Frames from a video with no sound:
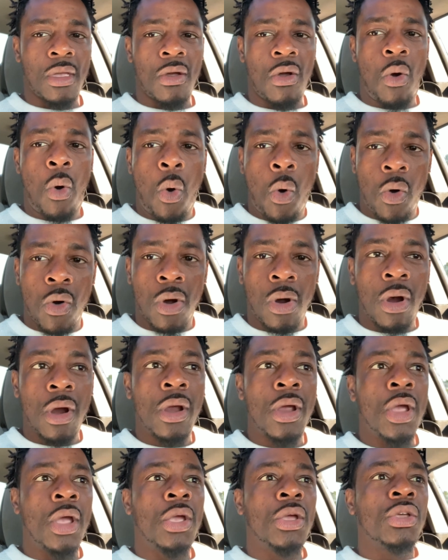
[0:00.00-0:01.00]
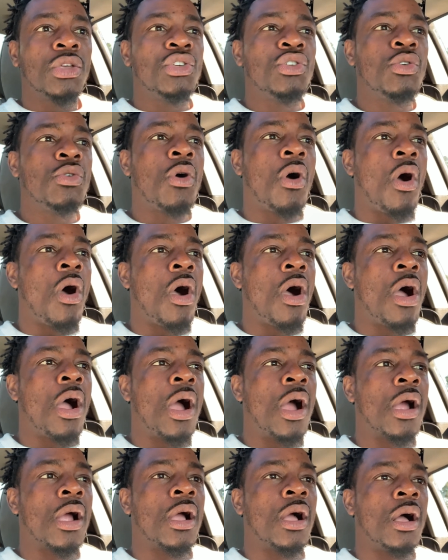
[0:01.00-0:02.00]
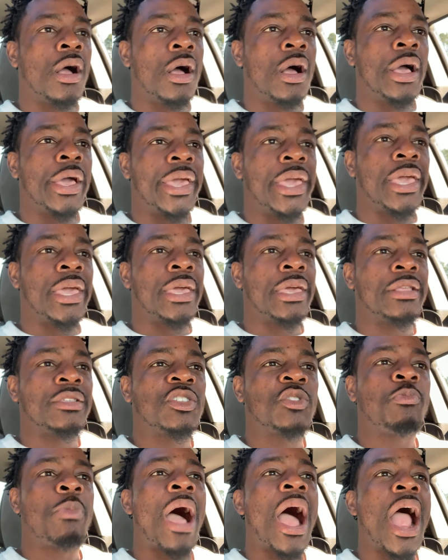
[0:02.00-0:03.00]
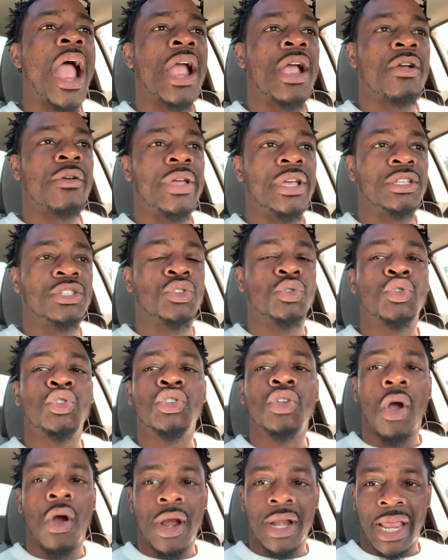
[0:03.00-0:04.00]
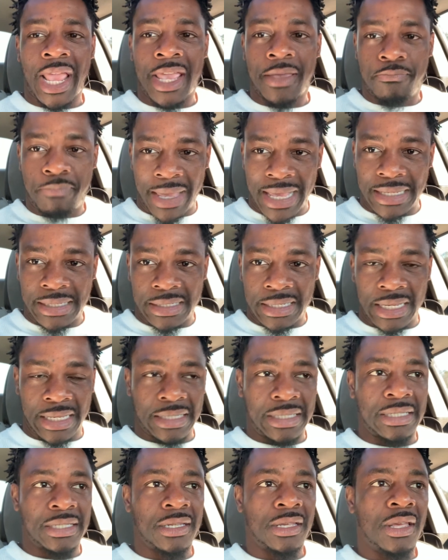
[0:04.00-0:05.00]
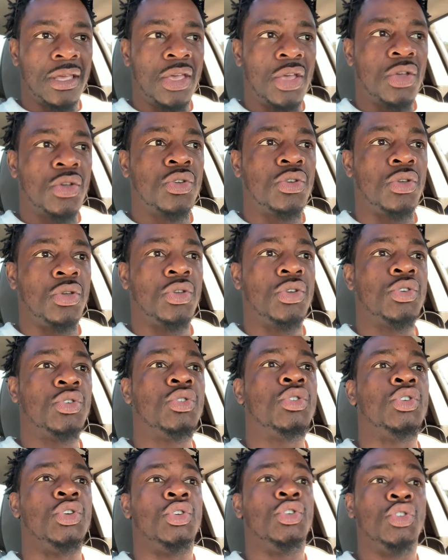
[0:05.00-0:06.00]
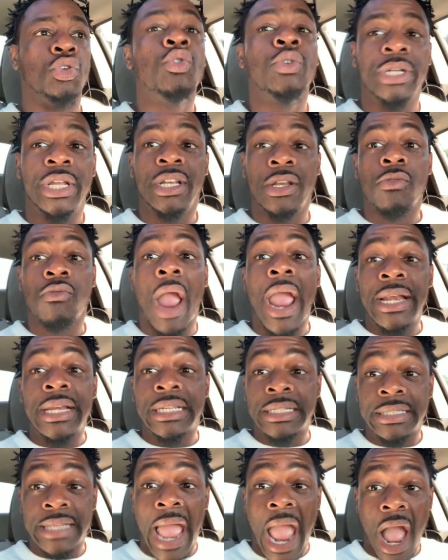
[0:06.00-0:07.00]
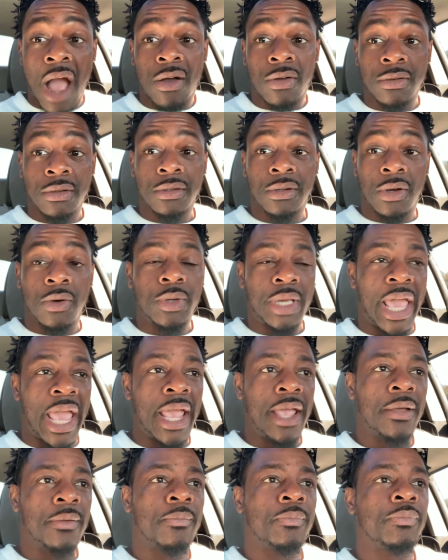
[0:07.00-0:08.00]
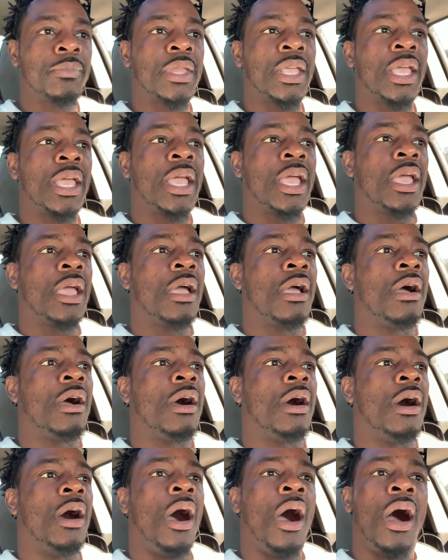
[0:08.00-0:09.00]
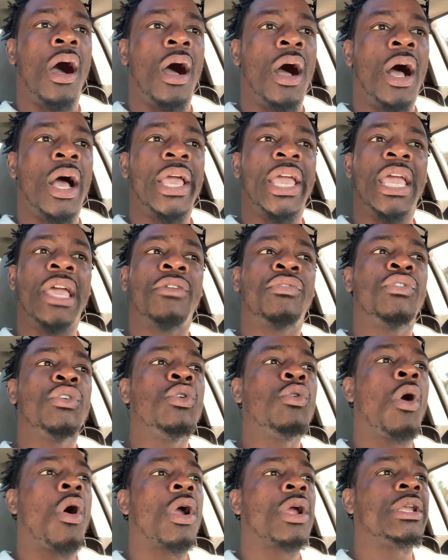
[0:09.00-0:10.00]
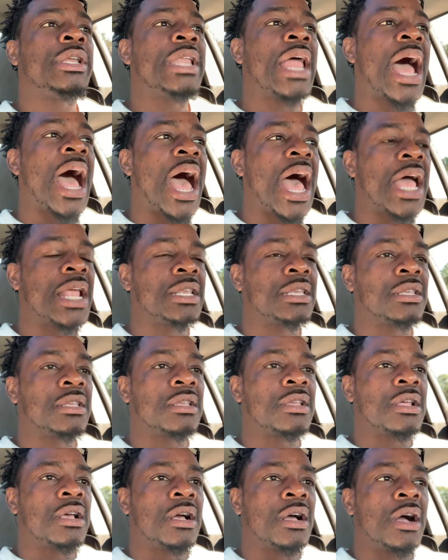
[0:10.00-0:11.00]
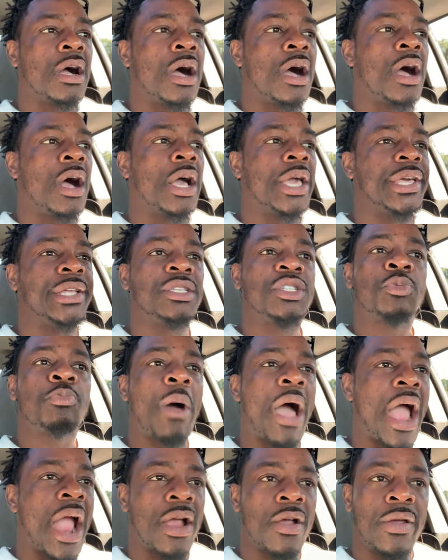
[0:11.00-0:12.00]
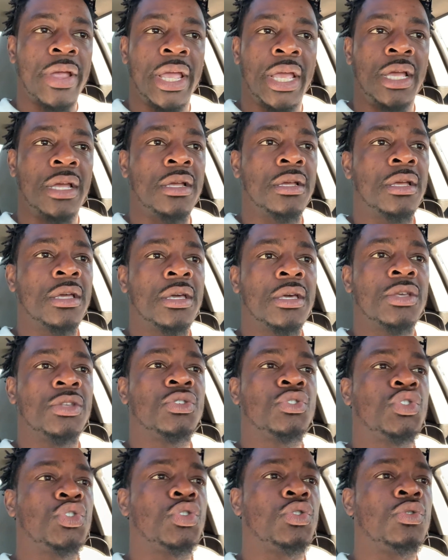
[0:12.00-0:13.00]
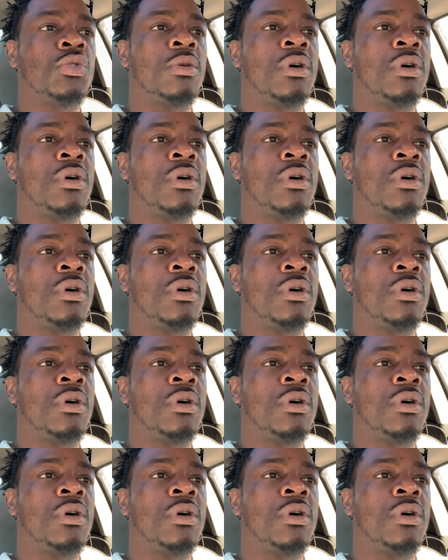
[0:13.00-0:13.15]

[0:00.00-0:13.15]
or you are uh, inspiring to start a business, you need to write this down, okay? Uh, if you are not uh, inspiring to